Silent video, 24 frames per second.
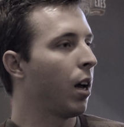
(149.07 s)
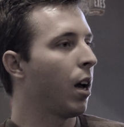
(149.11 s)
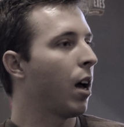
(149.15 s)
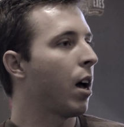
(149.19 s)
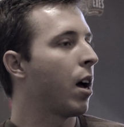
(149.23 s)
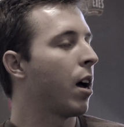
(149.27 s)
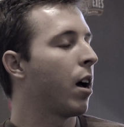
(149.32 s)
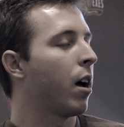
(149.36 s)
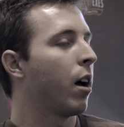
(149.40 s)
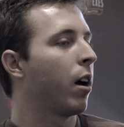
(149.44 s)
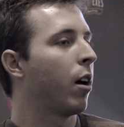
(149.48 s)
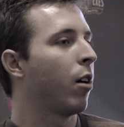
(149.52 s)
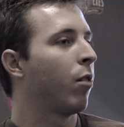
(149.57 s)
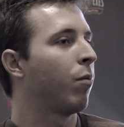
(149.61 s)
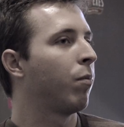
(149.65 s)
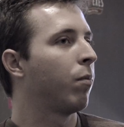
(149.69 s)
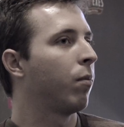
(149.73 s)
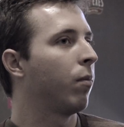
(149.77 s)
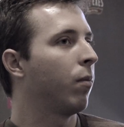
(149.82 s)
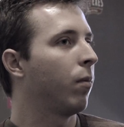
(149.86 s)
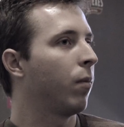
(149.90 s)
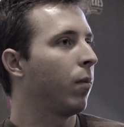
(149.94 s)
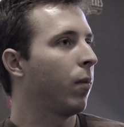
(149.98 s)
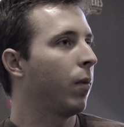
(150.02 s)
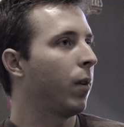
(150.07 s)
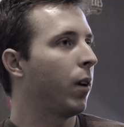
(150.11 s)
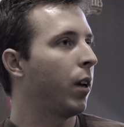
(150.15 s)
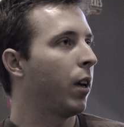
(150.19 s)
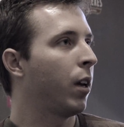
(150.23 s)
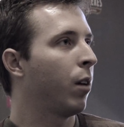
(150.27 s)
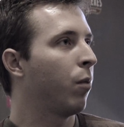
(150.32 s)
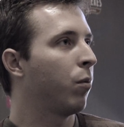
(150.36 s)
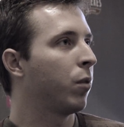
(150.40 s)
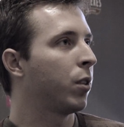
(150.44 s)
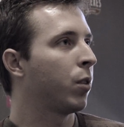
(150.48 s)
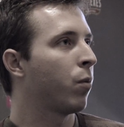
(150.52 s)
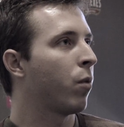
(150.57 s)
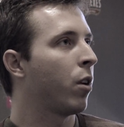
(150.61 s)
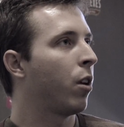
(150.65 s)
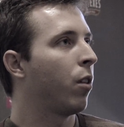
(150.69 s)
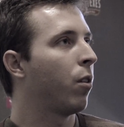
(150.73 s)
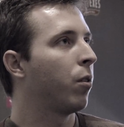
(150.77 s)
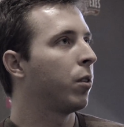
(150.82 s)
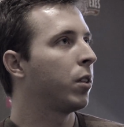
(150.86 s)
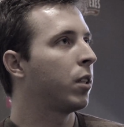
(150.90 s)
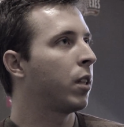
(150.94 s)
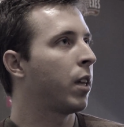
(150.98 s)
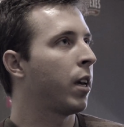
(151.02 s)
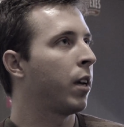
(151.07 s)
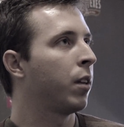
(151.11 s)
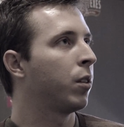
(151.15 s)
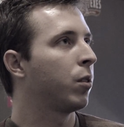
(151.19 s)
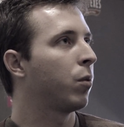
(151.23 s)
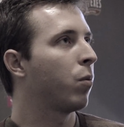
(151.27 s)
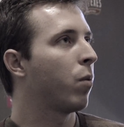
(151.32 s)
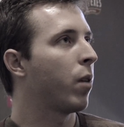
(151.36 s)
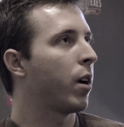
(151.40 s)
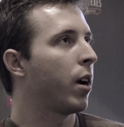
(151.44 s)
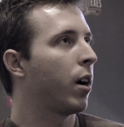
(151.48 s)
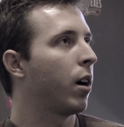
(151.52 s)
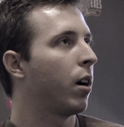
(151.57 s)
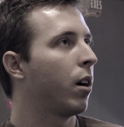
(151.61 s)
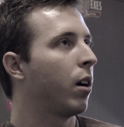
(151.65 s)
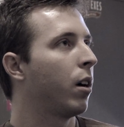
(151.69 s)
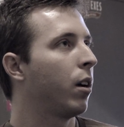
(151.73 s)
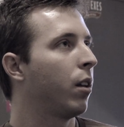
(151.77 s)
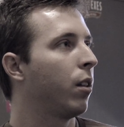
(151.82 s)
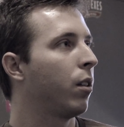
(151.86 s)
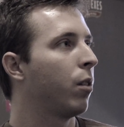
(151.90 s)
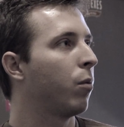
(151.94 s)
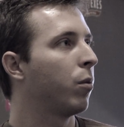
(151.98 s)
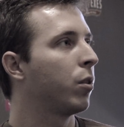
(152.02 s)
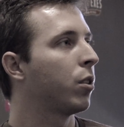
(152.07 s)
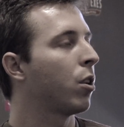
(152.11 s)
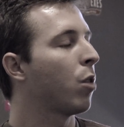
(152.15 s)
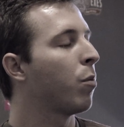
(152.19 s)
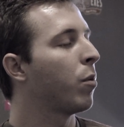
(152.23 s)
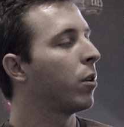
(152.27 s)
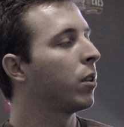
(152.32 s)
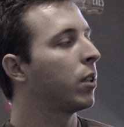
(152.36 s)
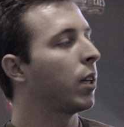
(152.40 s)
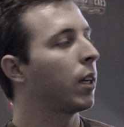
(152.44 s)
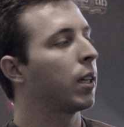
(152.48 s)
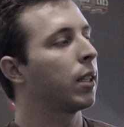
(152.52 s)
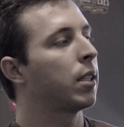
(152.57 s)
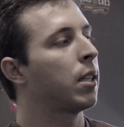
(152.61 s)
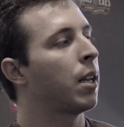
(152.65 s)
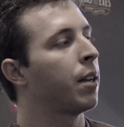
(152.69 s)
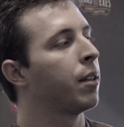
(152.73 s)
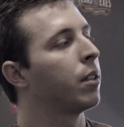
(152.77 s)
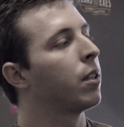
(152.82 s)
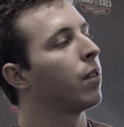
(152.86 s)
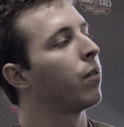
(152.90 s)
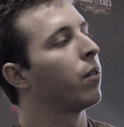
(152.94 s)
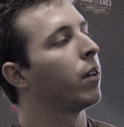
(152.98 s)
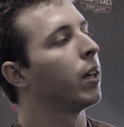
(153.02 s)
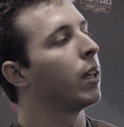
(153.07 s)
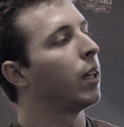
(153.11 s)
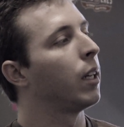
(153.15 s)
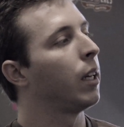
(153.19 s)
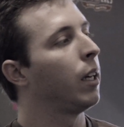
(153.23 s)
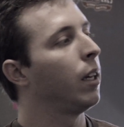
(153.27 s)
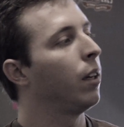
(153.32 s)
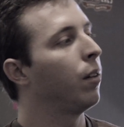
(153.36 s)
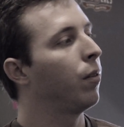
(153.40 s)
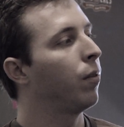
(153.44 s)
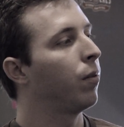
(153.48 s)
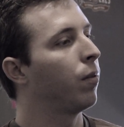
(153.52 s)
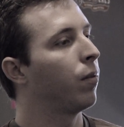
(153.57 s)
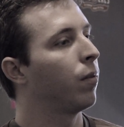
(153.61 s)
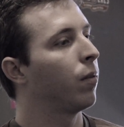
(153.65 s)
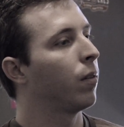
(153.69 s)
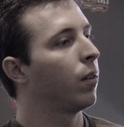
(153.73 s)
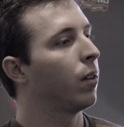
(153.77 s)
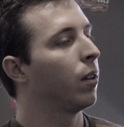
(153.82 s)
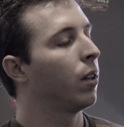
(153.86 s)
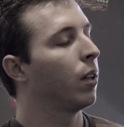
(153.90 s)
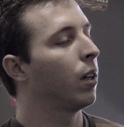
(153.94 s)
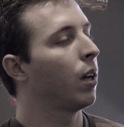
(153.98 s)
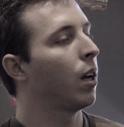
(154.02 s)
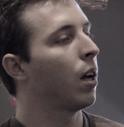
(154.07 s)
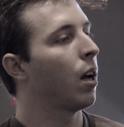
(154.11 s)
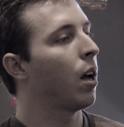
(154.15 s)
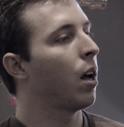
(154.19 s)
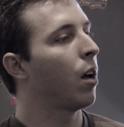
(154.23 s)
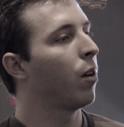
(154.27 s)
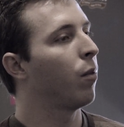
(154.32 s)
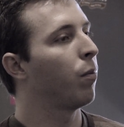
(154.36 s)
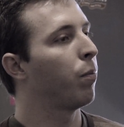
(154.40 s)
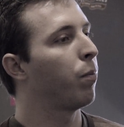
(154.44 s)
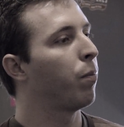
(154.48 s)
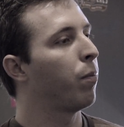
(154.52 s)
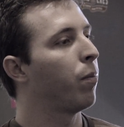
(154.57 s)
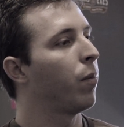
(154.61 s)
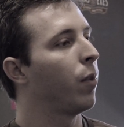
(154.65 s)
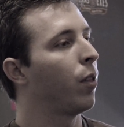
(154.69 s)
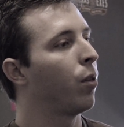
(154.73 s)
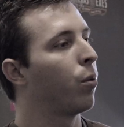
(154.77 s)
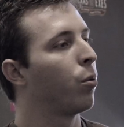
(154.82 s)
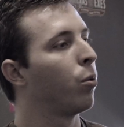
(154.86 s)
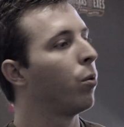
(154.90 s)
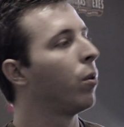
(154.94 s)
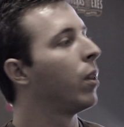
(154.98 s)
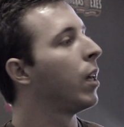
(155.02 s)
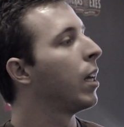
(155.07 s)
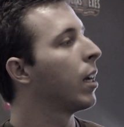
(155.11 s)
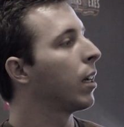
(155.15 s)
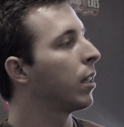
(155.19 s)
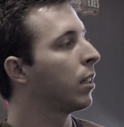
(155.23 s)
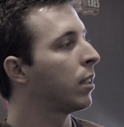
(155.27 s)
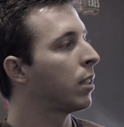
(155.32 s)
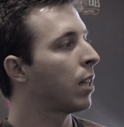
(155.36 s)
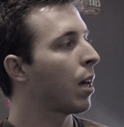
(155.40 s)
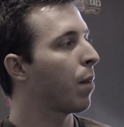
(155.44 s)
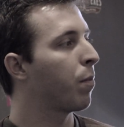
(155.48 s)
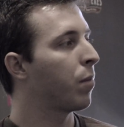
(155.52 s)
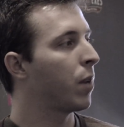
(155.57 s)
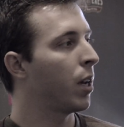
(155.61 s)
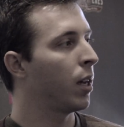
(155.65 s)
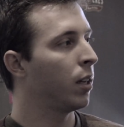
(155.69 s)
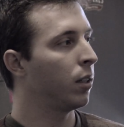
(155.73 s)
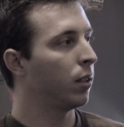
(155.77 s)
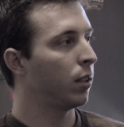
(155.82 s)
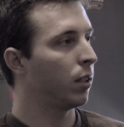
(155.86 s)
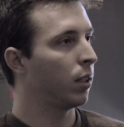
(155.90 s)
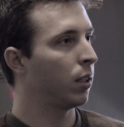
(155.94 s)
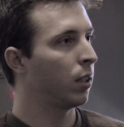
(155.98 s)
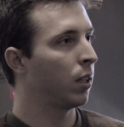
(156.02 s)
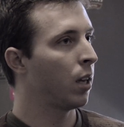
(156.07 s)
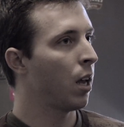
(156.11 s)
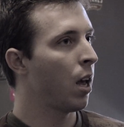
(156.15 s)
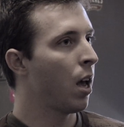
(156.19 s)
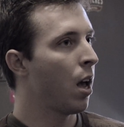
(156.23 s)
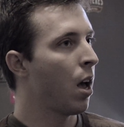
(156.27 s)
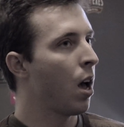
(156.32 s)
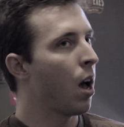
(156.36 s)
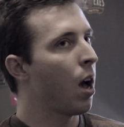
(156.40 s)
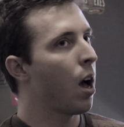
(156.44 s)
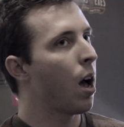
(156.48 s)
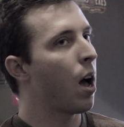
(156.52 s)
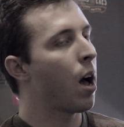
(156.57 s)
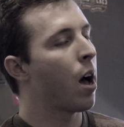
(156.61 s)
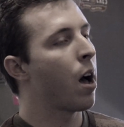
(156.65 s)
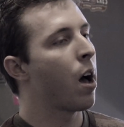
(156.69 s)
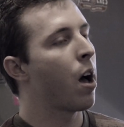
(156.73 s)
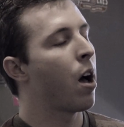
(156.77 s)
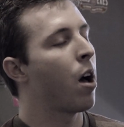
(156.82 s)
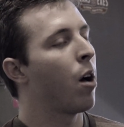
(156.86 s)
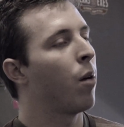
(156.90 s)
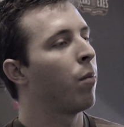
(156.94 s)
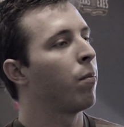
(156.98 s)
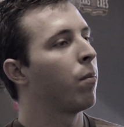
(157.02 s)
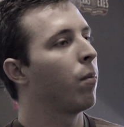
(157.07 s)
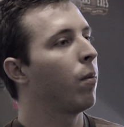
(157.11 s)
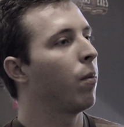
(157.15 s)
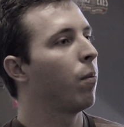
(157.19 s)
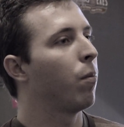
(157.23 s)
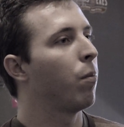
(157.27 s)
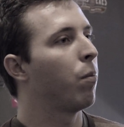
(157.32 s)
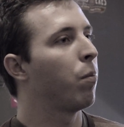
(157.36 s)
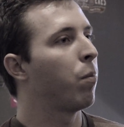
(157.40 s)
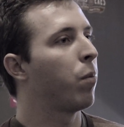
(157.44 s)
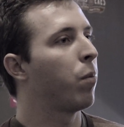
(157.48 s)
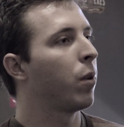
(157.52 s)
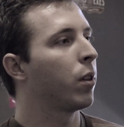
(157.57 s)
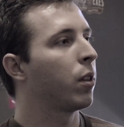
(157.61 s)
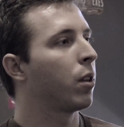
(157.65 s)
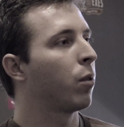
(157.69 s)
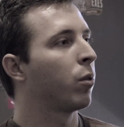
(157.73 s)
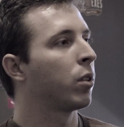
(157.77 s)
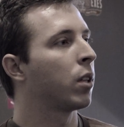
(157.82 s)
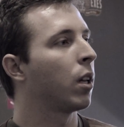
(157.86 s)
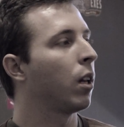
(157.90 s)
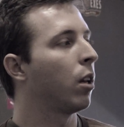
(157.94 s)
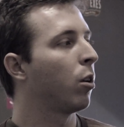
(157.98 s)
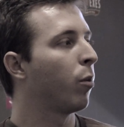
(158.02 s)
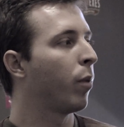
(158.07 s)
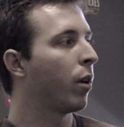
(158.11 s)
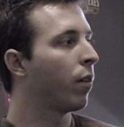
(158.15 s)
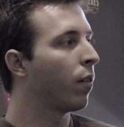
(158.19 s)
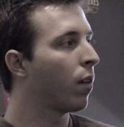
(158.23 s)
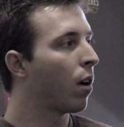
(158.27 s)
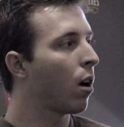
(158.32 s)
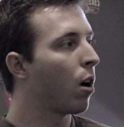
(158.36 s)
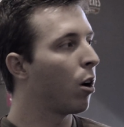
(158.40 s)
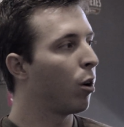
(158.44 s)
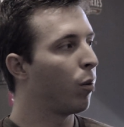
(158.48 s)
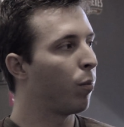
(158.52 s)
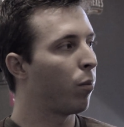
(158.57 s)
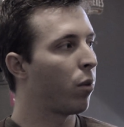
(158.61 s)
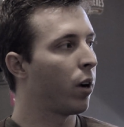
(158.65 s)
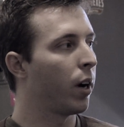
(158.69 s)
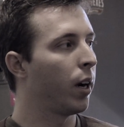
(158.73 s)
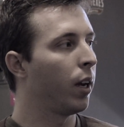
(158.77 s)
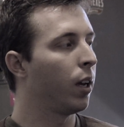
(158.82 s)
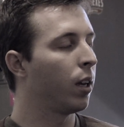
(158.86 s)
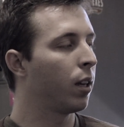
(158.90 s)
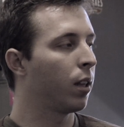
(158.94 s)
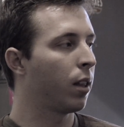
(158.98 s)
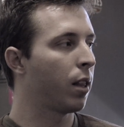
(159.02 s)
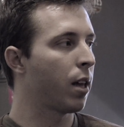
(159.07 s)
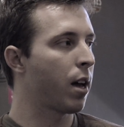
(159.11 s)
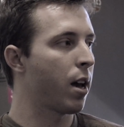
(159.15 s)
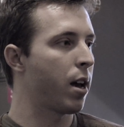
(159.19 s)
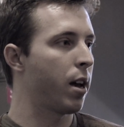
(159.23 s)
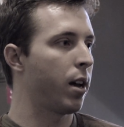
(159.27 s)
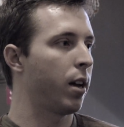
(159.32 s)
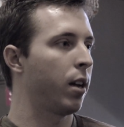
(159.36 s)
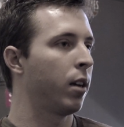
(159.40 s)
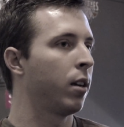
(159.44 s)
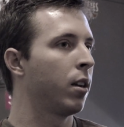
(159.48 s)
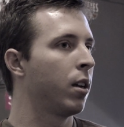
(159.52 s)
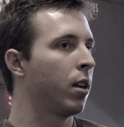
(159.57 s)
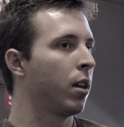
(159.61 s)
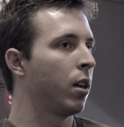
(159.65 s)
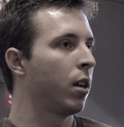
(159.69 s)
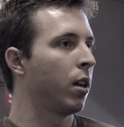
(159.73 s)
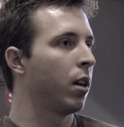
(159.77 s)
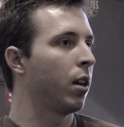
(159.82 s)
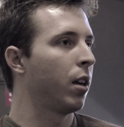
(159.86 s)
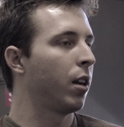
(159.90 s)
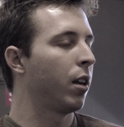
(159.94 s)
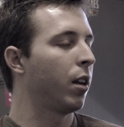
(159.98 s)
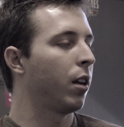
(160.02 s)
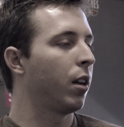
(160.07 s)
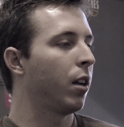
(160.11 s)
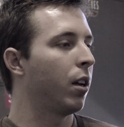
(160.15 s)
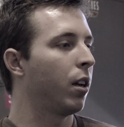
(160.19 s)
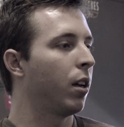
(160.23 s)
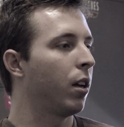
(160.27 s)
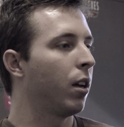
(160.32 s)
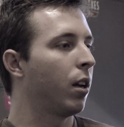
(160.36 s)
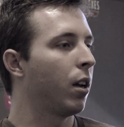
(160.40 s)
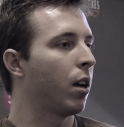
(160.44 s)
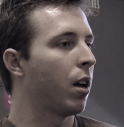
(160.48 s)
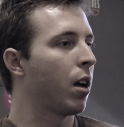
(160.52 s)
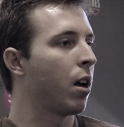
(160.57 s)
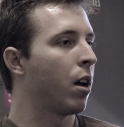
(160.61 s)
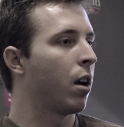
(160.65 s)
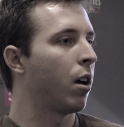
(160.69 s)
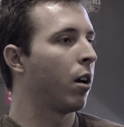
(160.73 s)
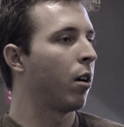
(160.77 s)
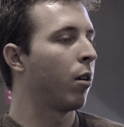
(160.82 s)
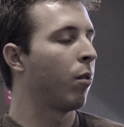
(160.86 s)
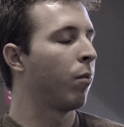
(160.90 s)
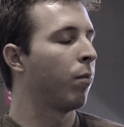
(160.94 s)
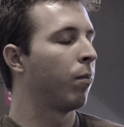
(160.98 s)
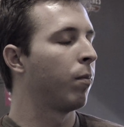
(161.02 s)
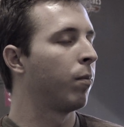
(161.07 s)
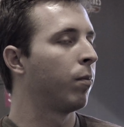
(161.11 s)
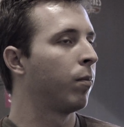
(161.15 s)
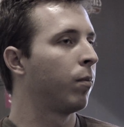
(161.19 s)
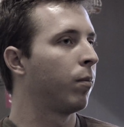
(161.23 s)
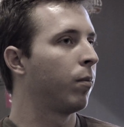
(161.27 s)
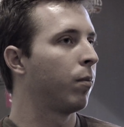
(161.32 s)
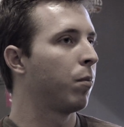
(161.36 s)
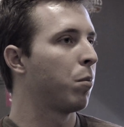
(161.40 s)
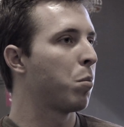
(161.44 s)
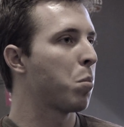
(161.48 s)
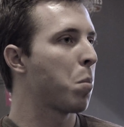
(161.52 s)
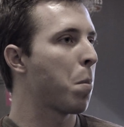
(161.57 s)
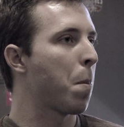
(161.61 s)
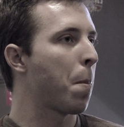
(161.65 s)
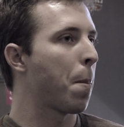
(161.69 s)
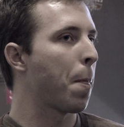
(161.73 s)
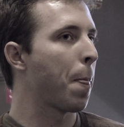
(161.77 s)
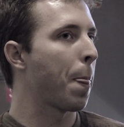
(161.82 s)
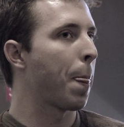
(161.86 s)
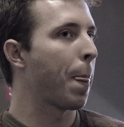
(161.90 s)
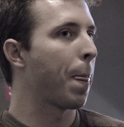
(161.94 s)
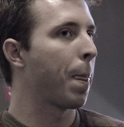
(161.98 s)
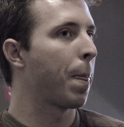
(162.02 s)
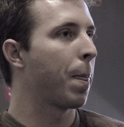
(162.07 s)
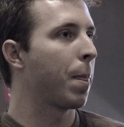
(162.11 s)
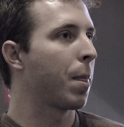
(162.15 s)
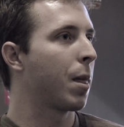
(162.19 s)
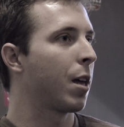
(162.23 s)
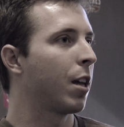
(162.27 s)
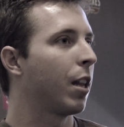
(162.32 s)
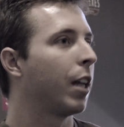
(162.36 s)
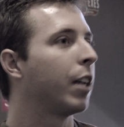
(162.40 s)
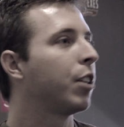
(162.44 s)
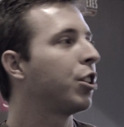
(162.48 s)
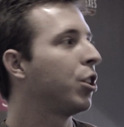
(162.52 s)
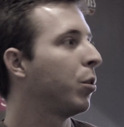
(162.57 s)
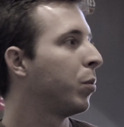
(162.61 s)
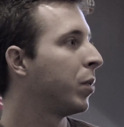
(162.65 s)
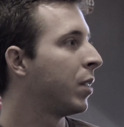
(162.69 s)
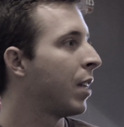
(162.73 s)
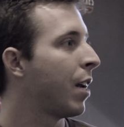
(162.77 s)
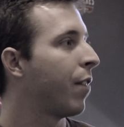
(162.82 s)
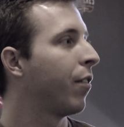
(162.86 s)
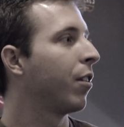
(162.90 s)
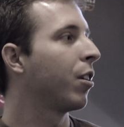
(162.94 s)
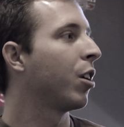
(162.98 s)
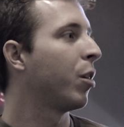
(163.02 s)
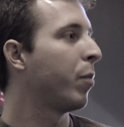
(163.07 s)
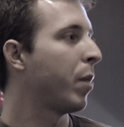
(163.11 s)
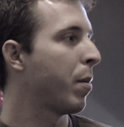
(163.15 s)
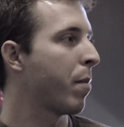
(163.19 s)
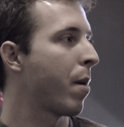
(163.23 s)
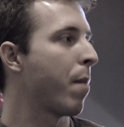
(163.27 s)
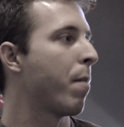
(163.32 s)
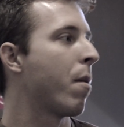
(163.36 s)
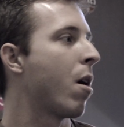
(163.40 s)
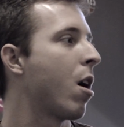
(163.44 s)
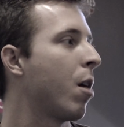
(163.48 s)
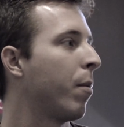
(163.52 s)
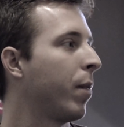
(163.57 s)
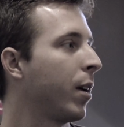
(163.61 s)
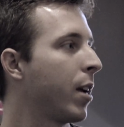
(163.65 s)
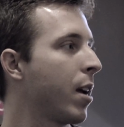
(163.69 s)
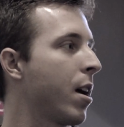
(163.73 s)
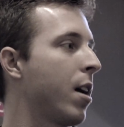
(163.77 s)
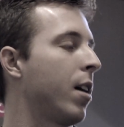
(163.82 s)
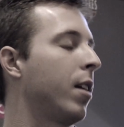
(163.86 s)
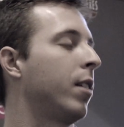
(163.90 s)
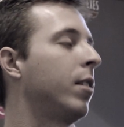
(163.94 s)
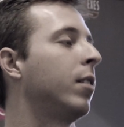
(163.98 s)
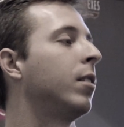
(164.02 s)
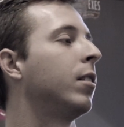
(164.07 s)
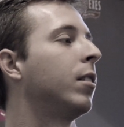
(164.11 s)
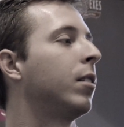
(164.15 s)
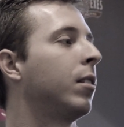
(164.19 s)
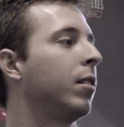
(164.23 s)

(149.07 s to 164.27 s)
um, it was one of those things where there was almost like a sense of relief through the acceptance, um, but there was a little bit of a heartbreak that, um, like, she was never going to be my mom again.